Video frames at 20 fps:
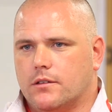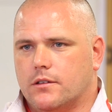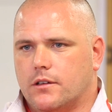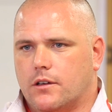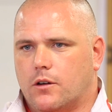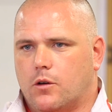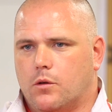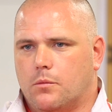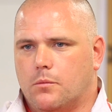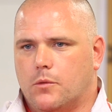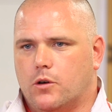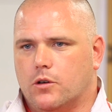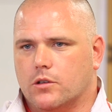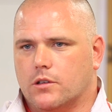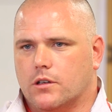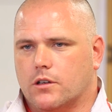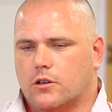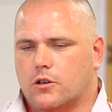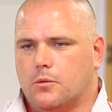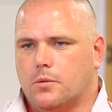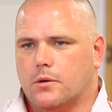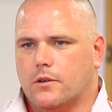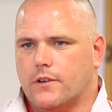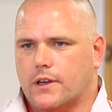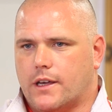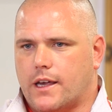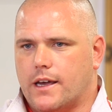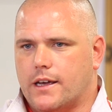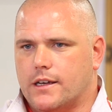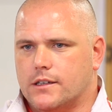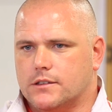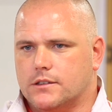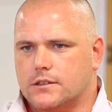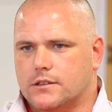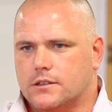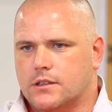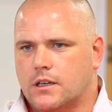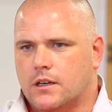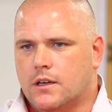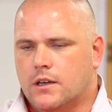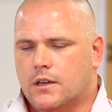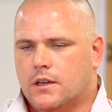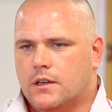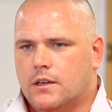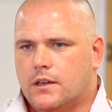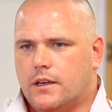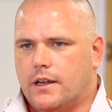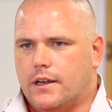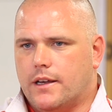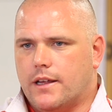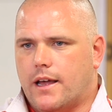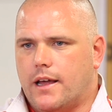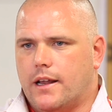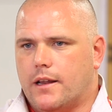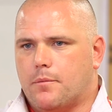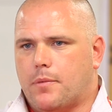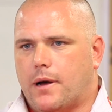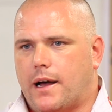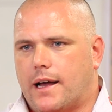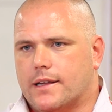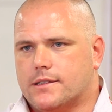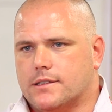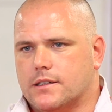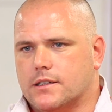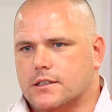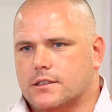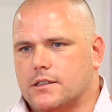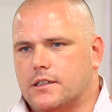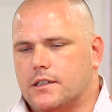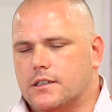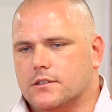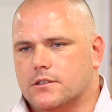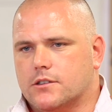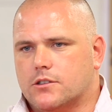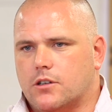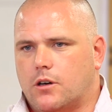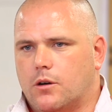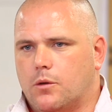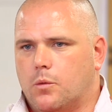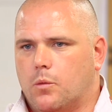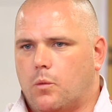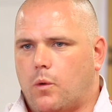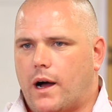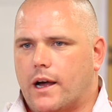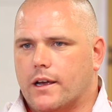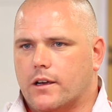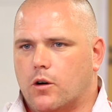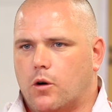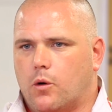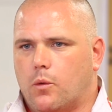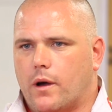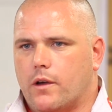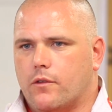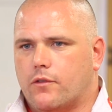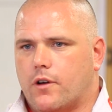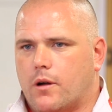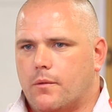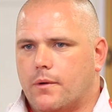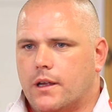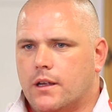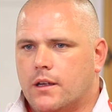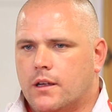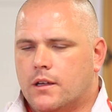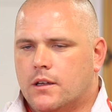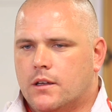more than a couple of occasions in the early part of the season, so why go away from it?